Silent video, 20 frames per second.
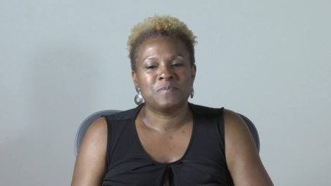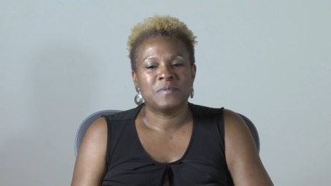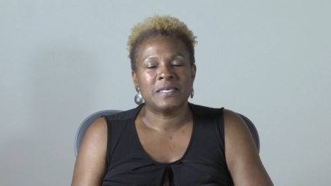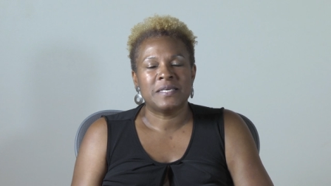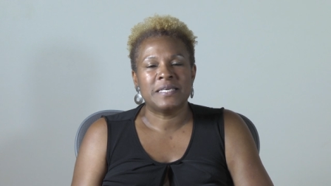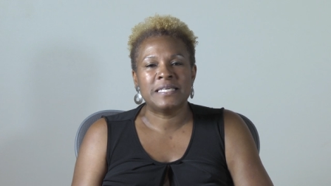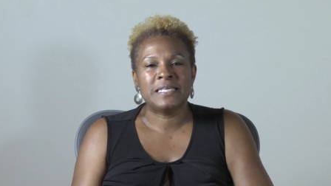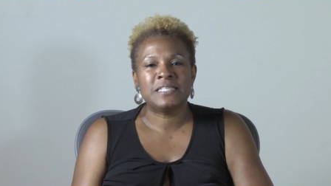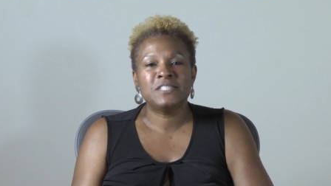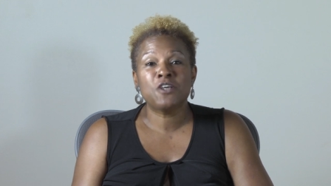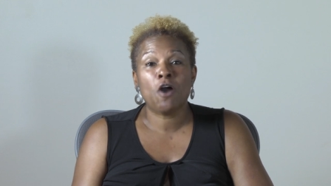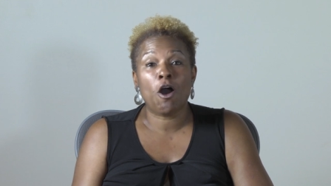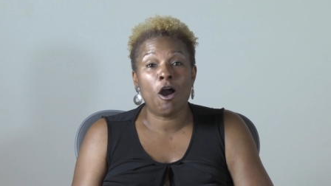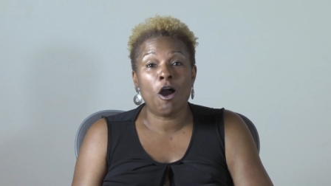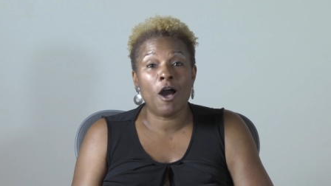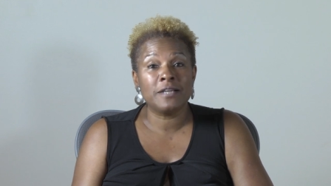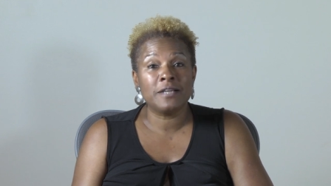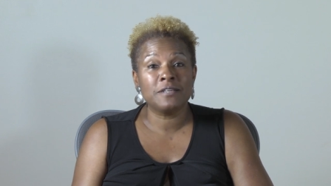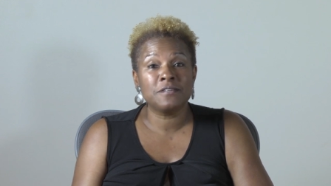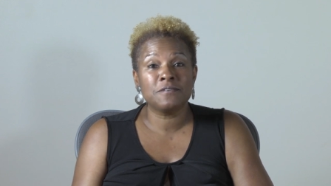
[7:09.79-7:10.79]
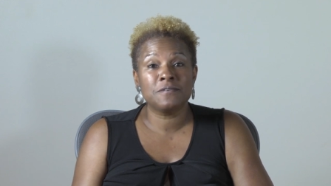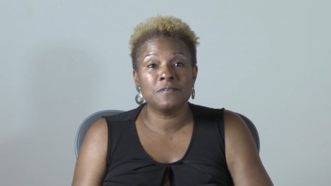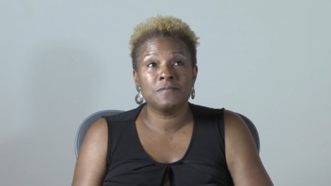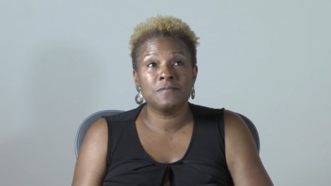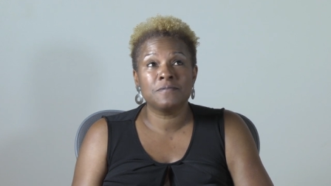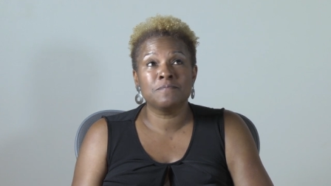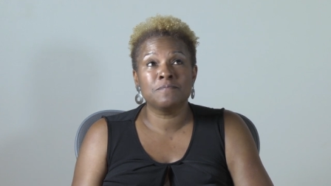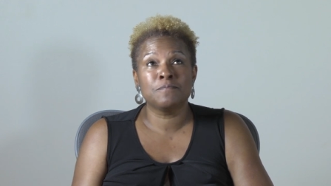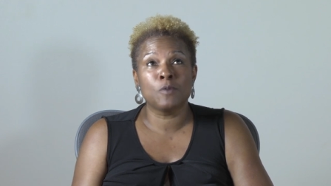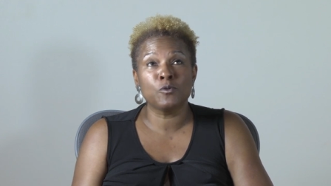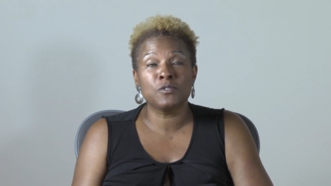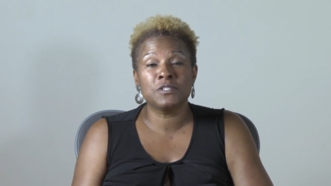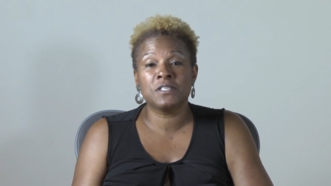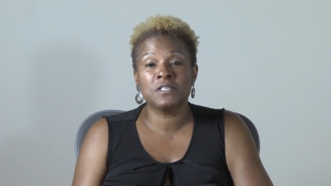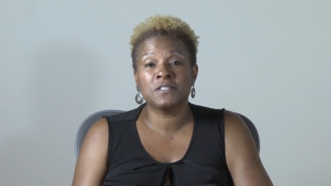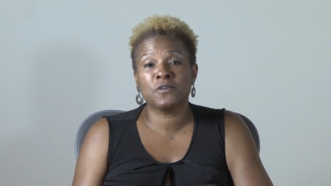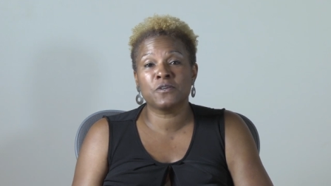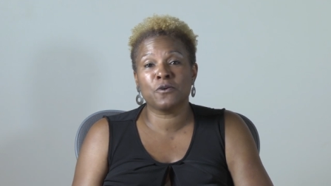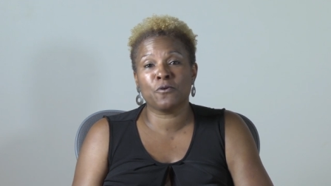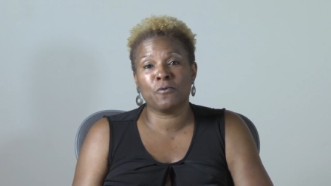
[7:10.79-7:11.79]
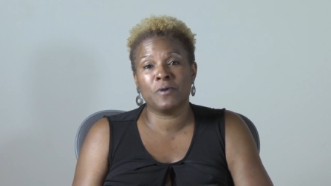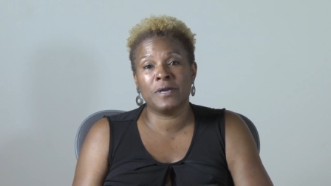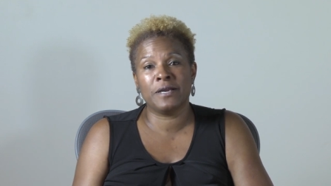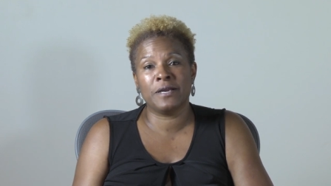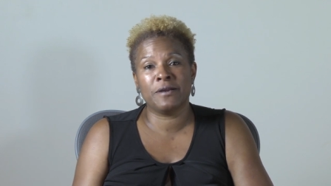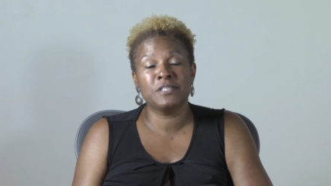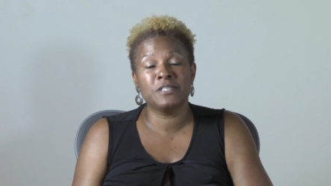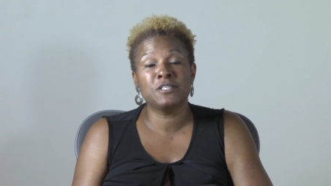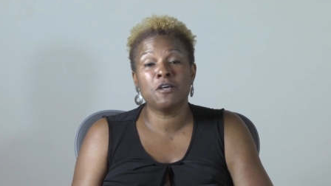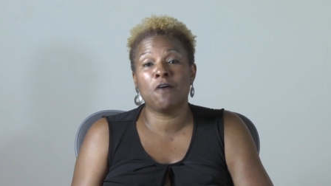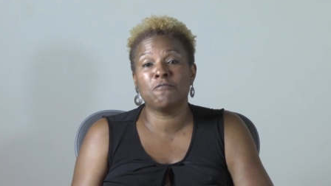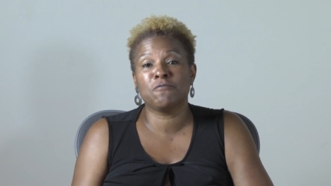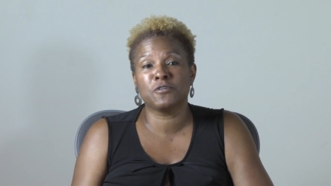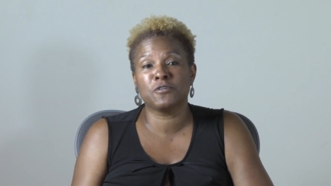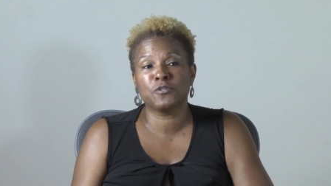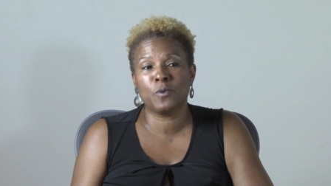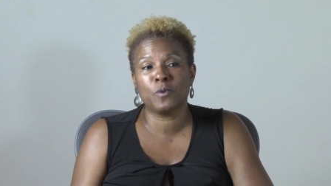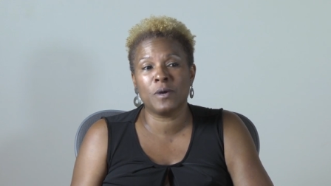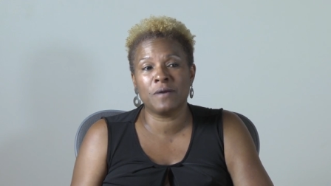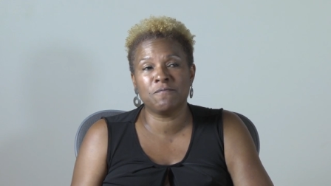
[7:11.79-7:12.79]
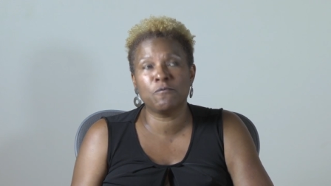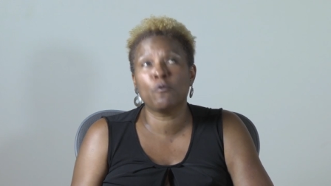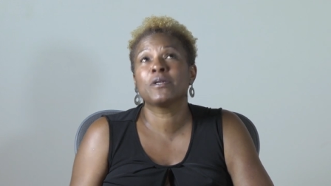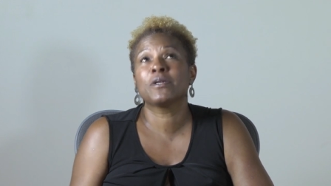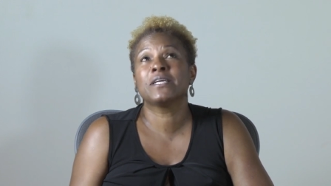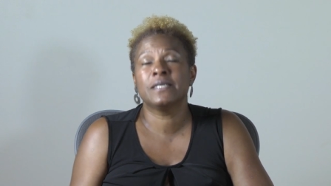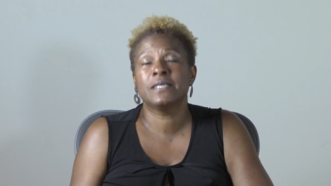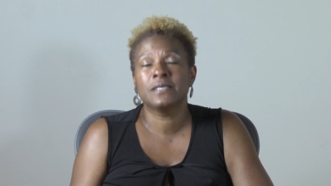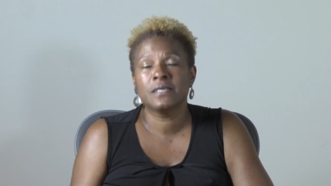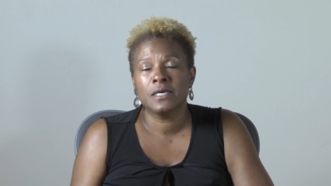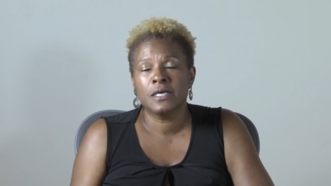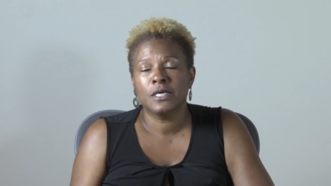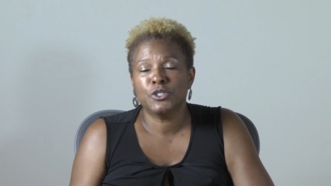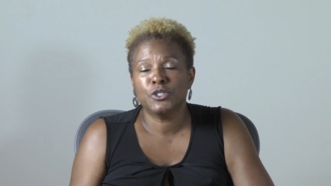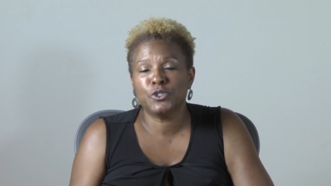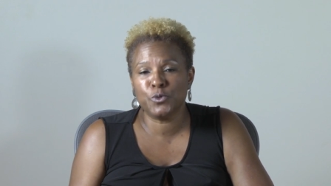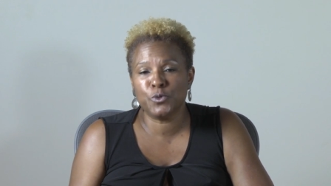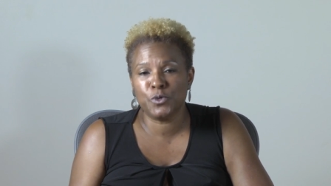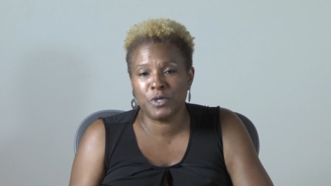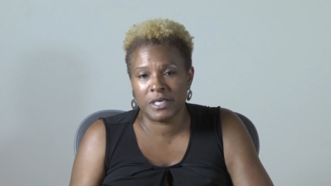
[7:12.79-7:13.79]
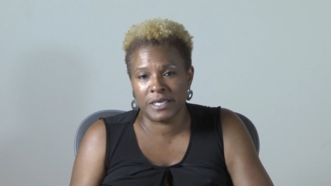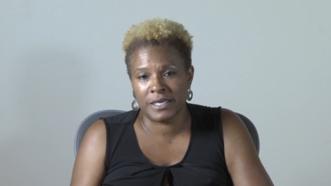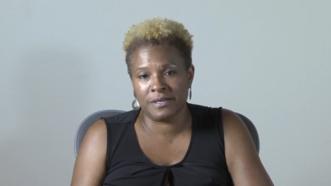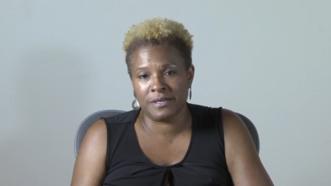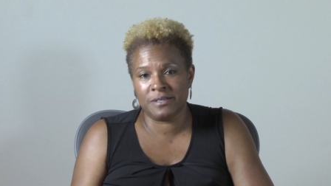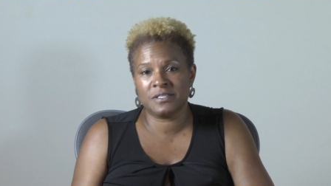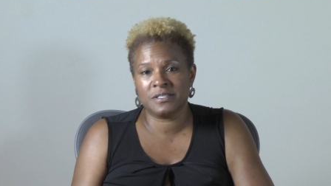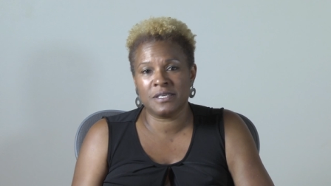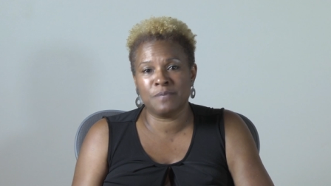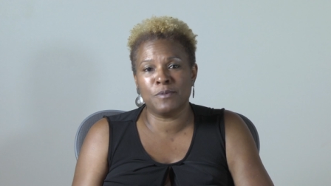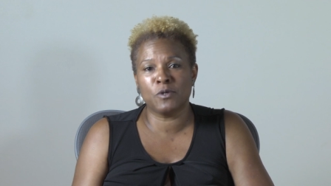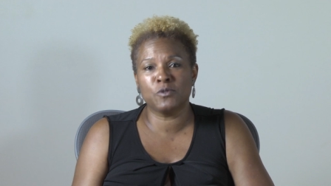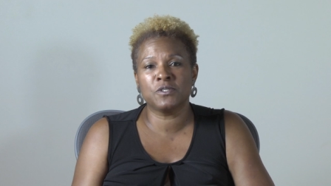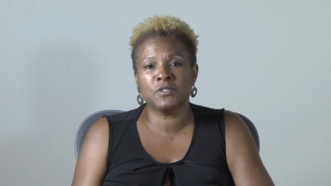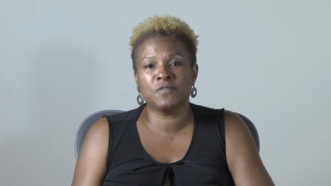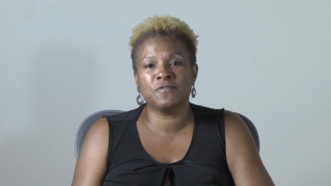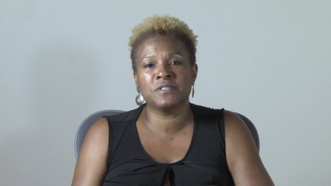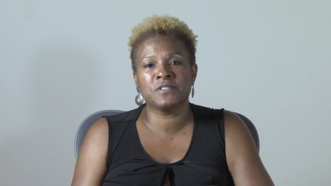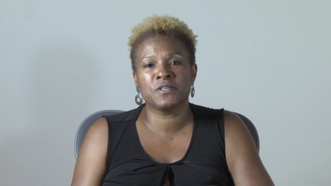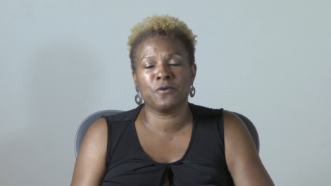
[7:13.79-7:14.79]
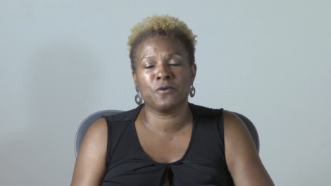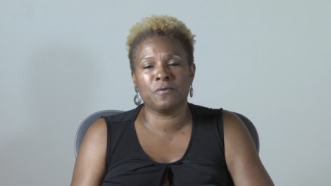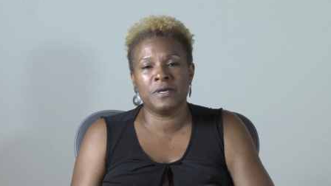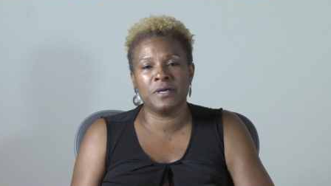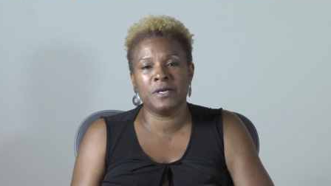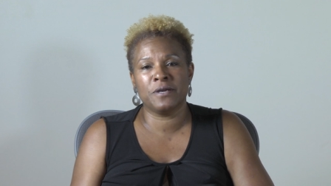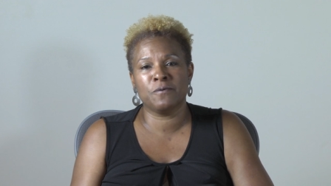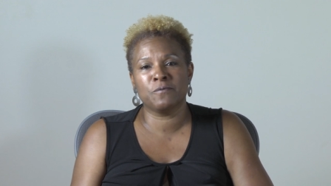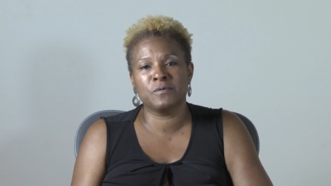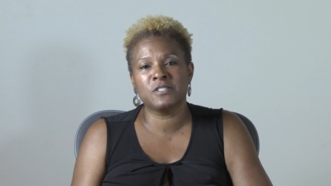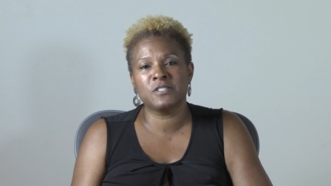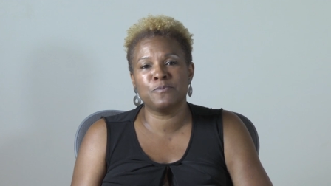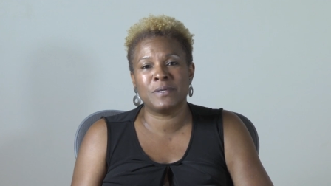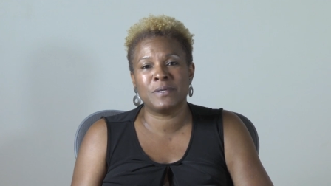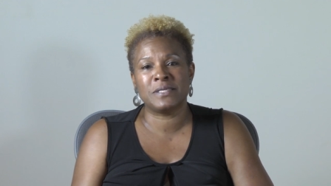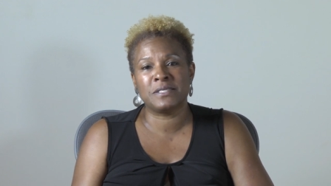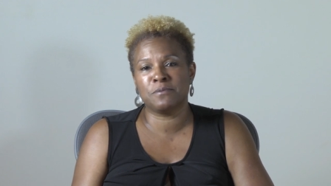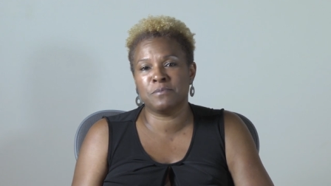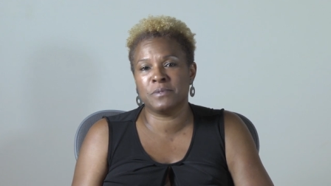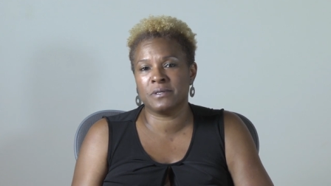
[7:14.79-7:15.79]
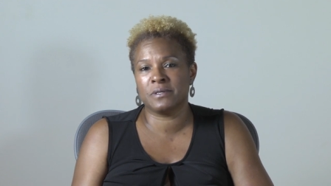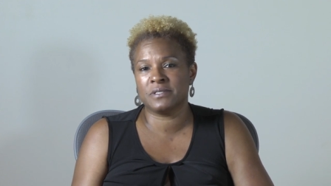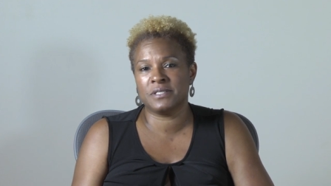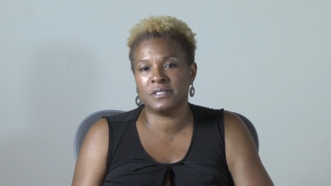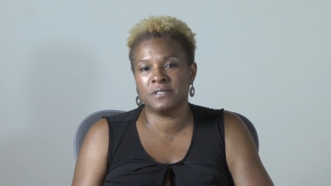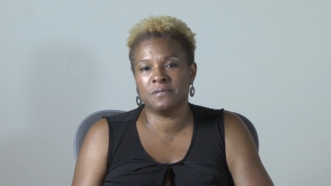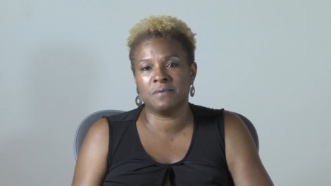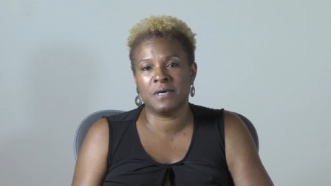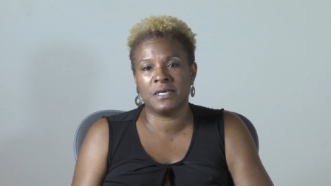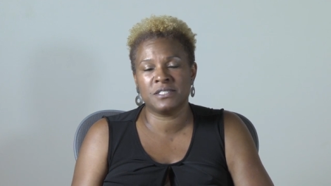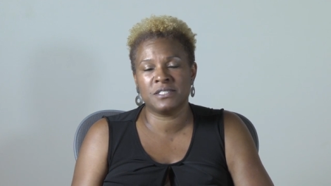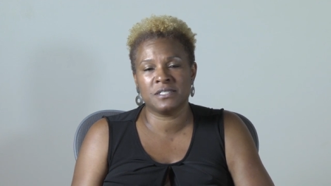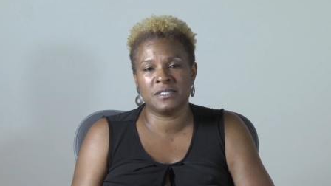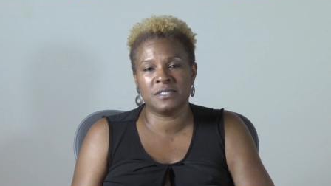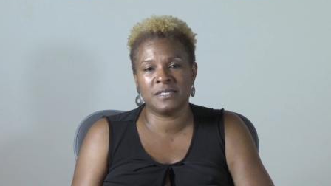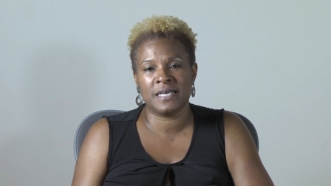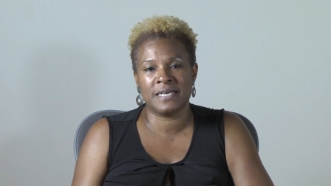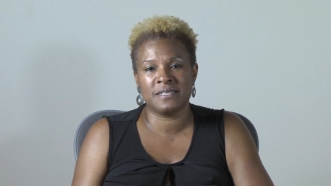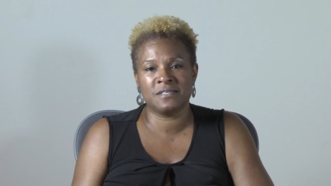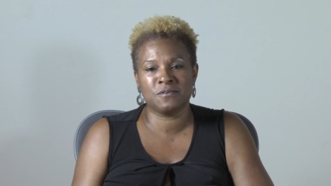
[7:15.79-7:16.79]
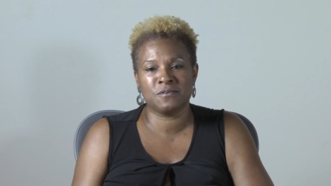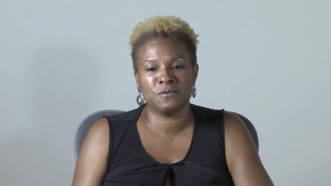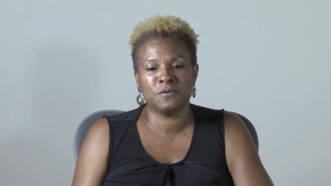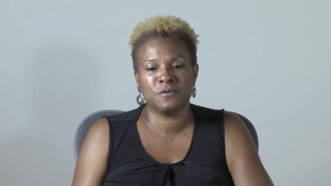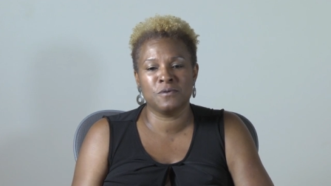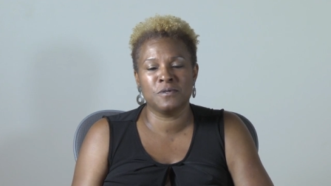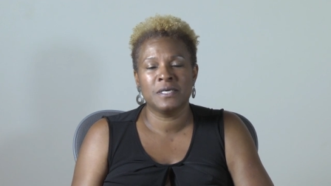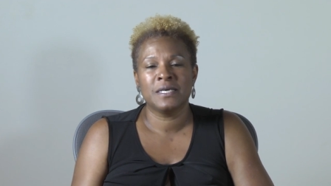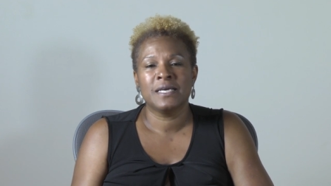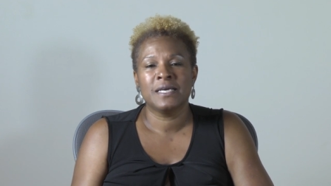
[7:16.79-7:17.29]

He taught most of his career, he taught for 42 years, and most of his career was spent at Booker T. Washington High School.